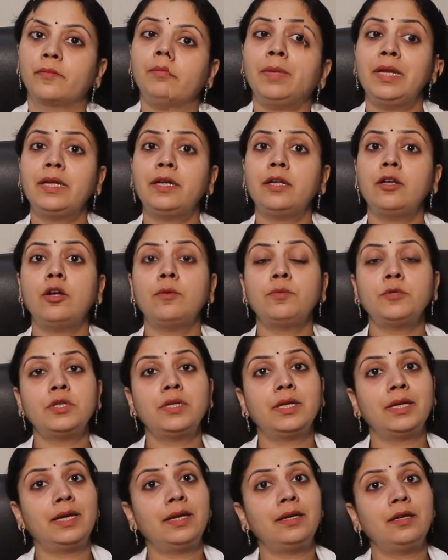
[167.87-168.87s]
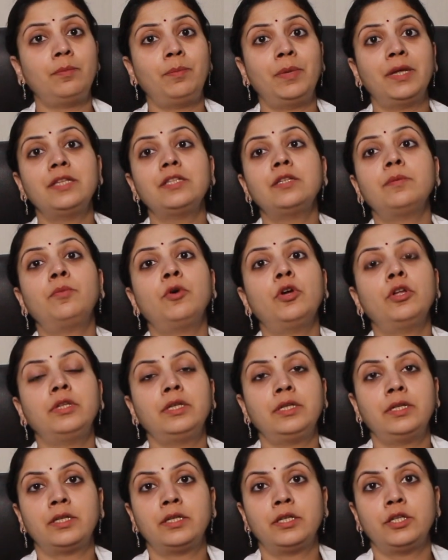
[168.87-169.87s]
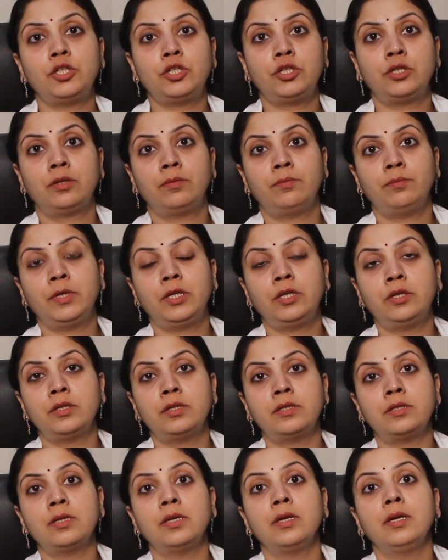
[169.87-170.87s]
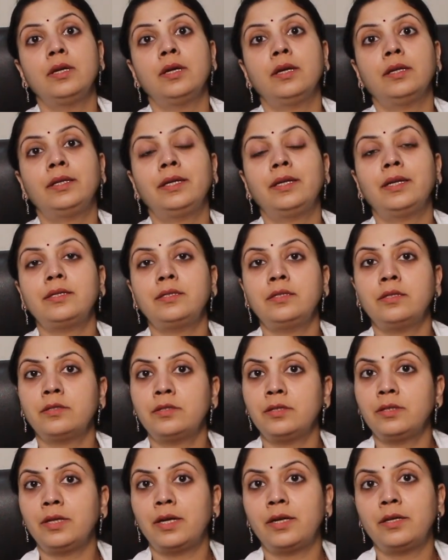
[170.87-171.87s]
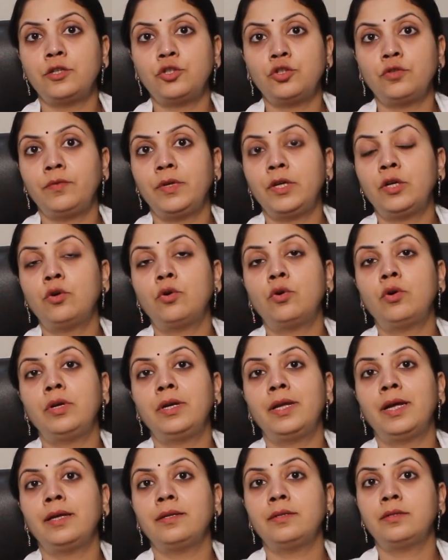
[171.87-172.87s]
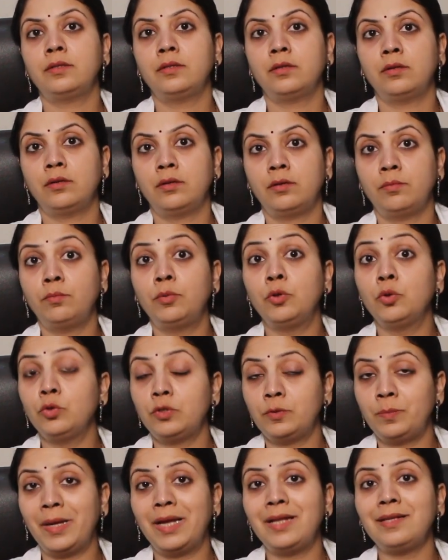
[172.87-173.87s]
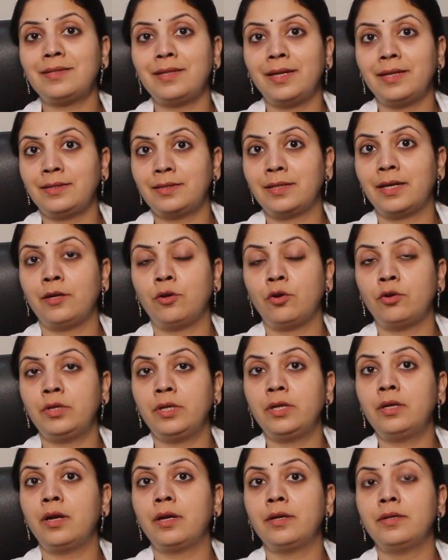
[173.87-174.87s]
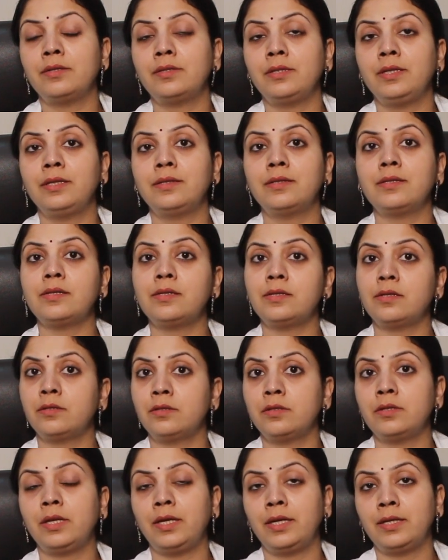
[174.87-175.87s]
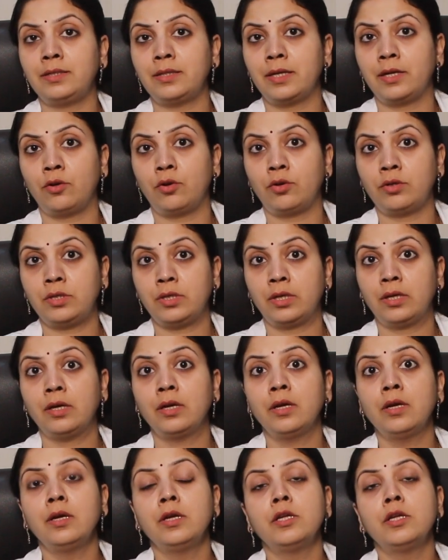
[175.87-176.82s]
Medical option again depends upon the condition, because there are certain conditions we called as blue spells like cyanotic heart disease, and certain acyanotic.